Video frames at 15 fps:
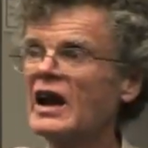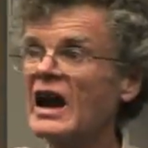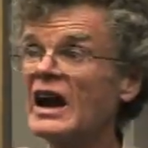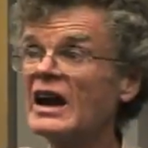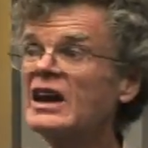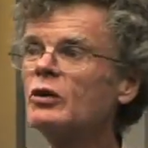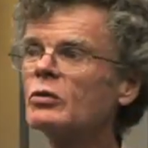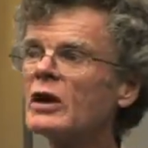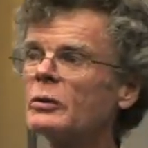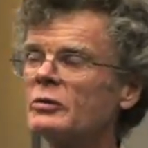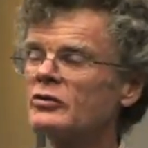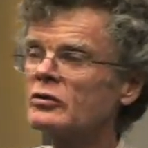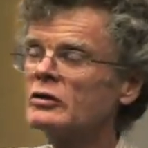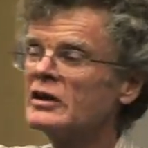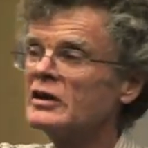are equal
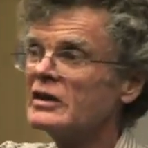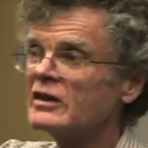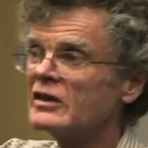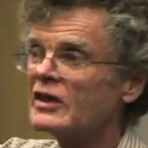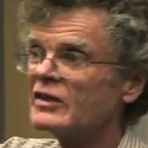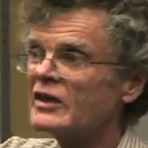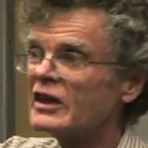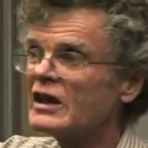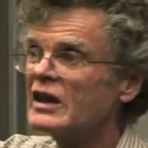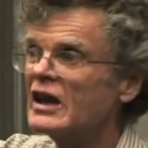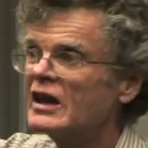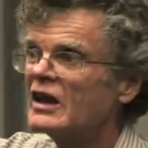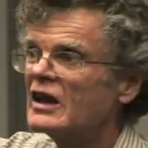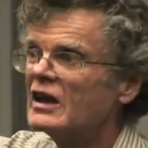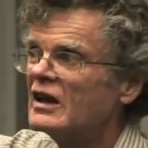opportunity, that they
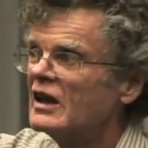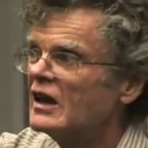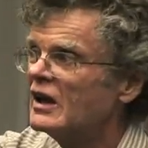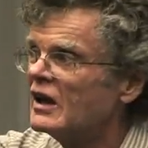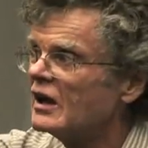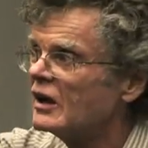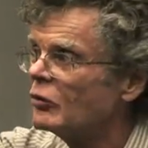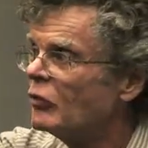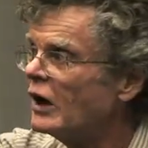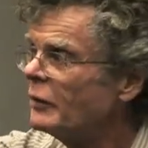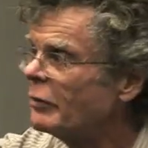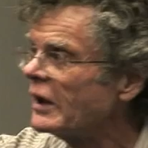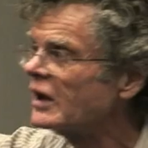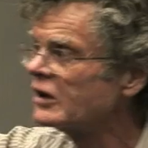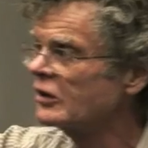uh,
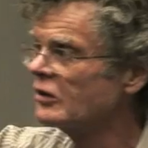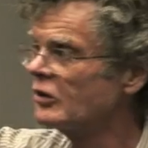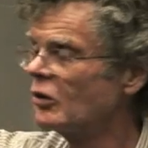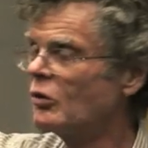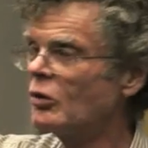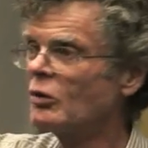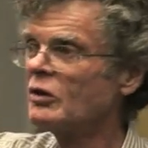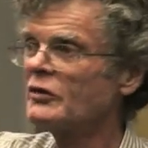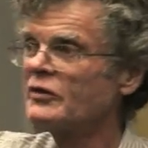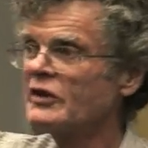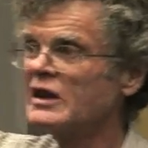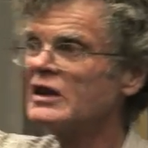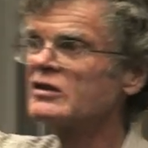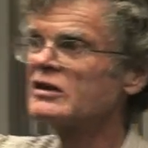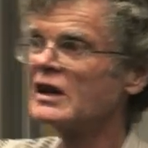wipe out all of
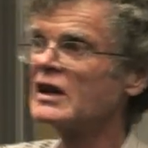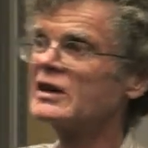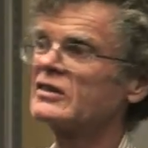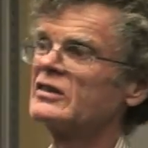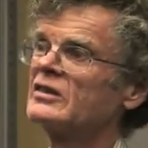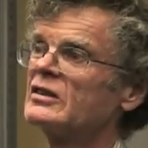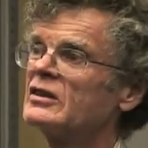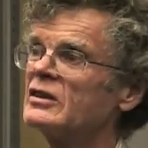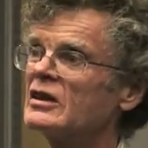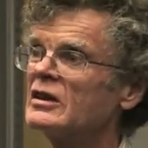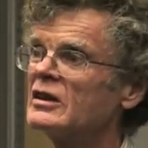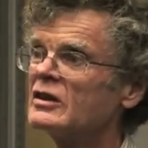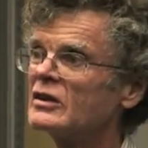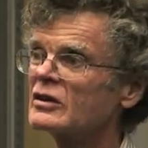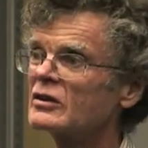the age classes in,
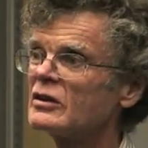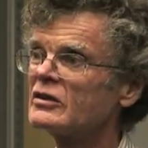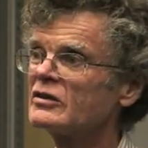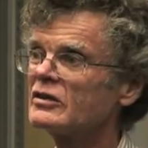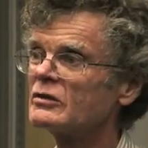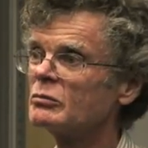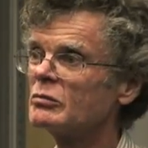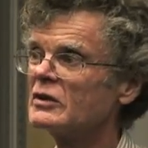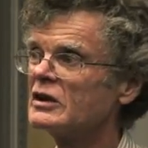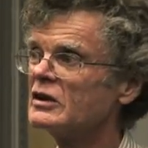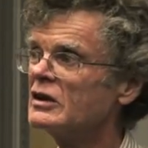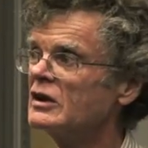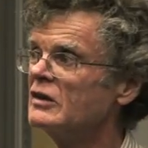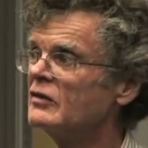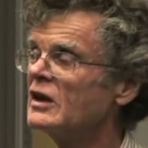in, across the,
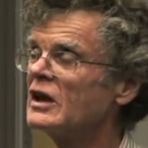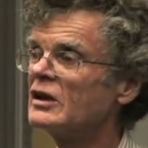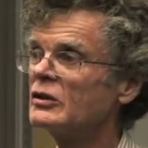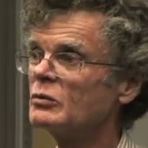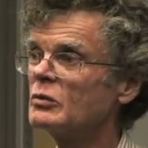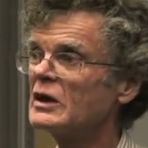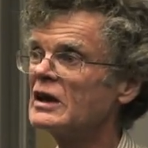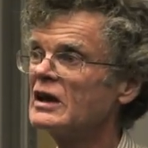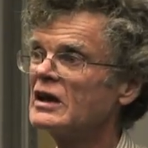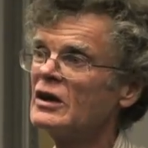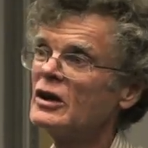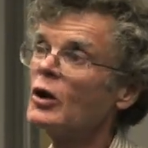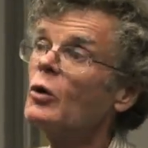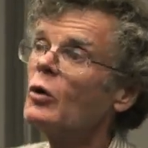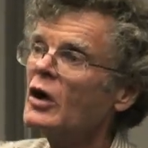in an even-handed way.
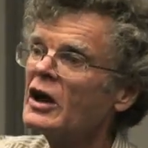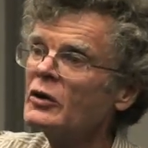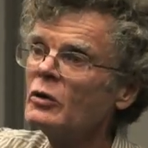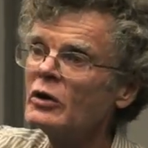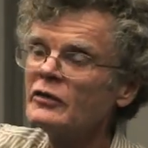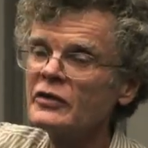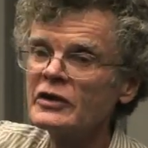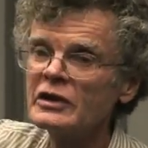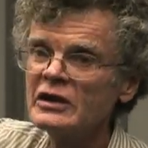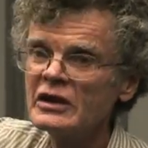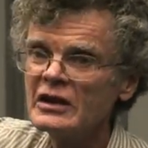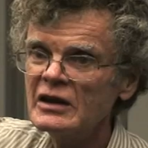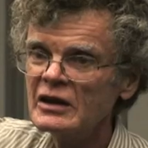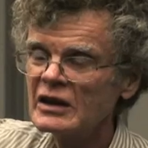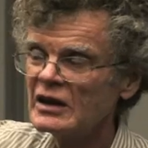Oh, and all of the
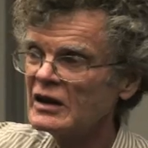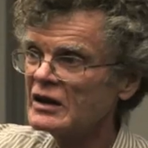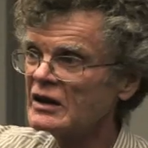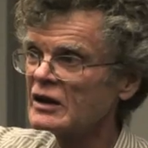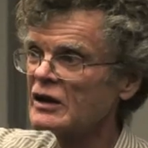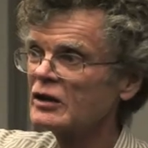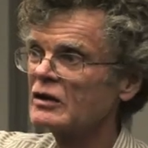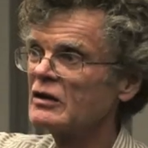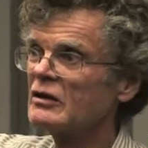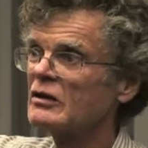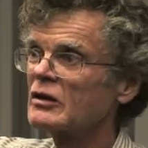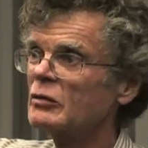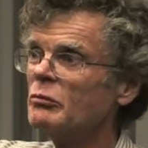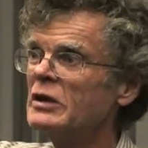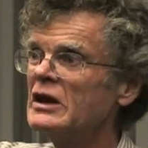uh, uh,
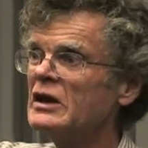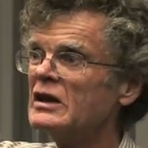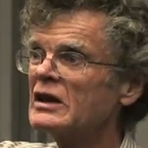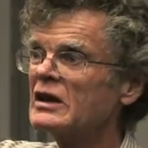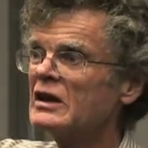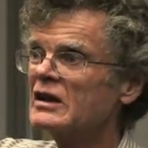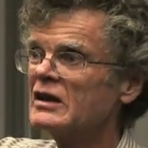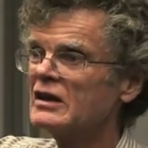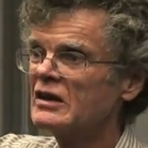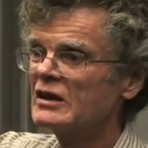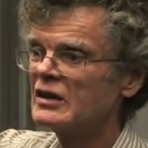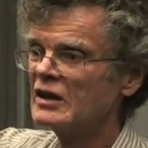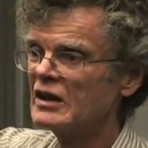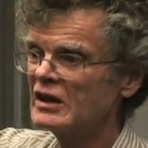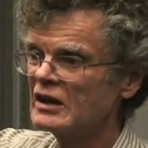competing,
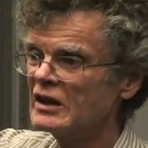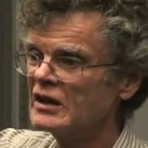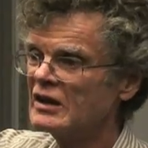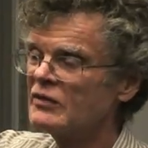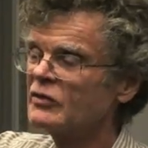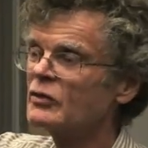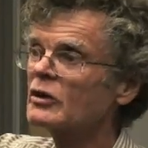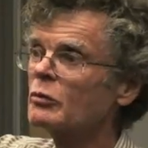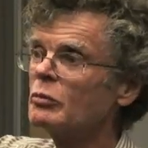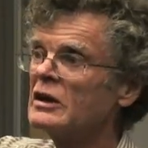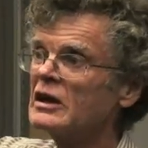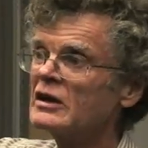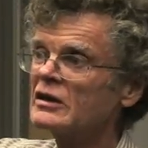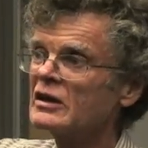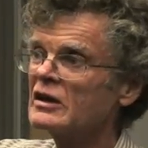if they're
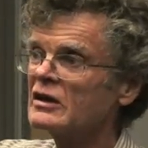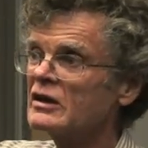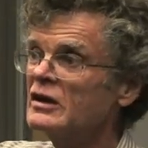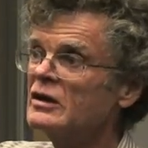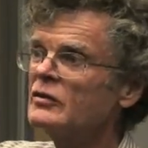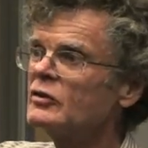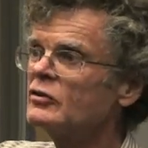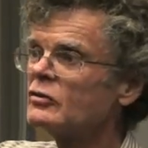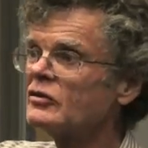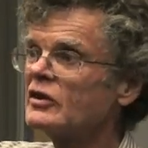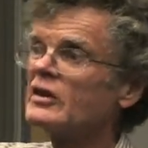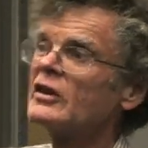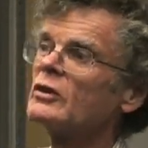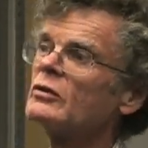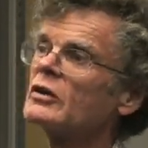competing individuals
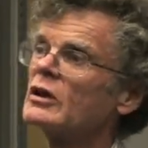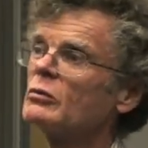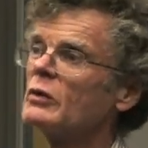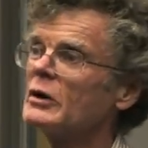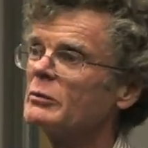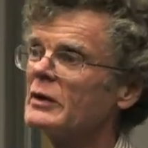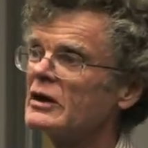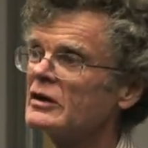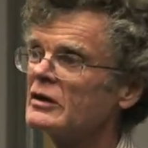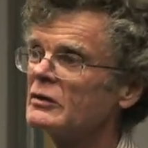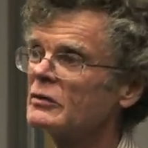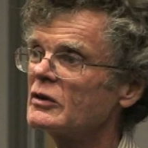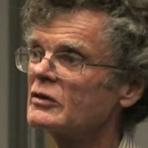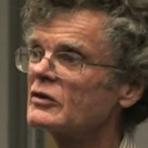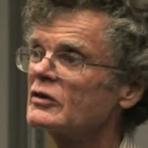there, they all get wiped out.
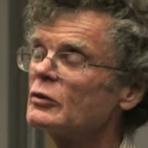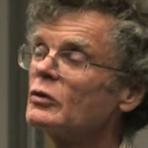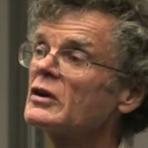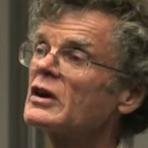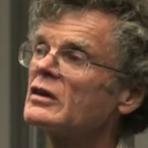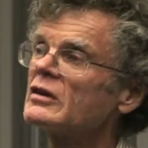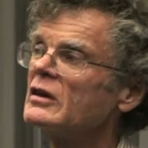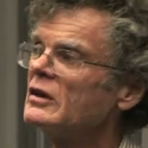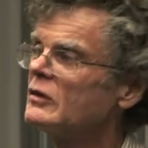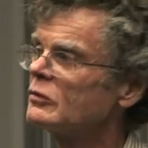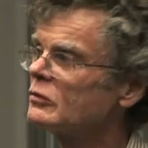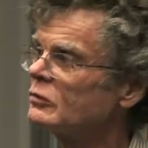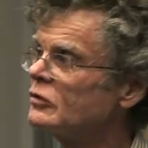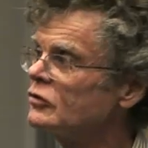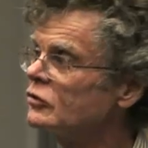And they all get
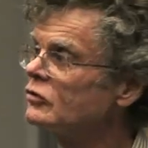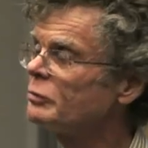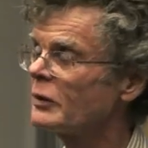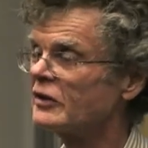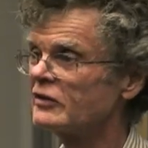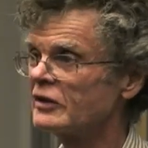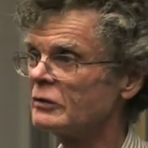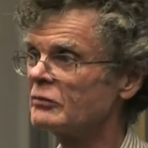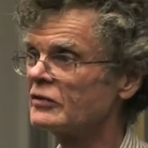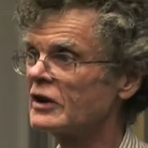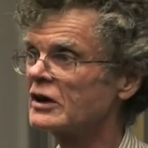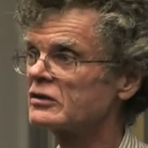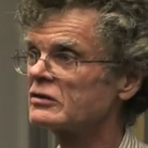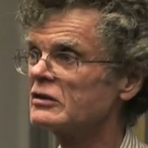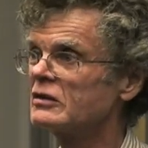reduced by the same
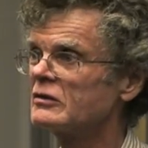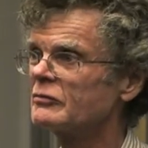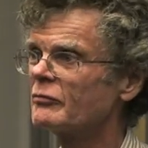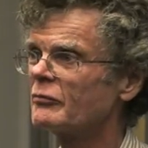fraction.